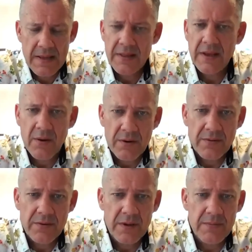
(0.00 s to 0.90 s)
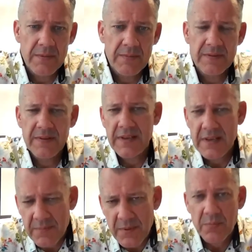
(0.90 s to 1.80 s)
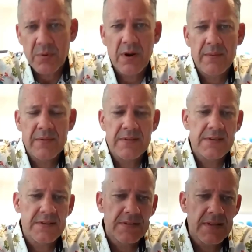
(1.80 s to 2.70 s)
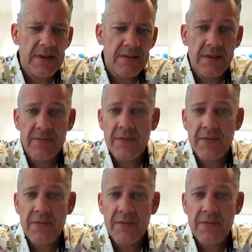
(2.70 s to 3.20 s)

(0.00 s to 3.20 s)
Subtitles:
They honor their commitments. They keep their promises. They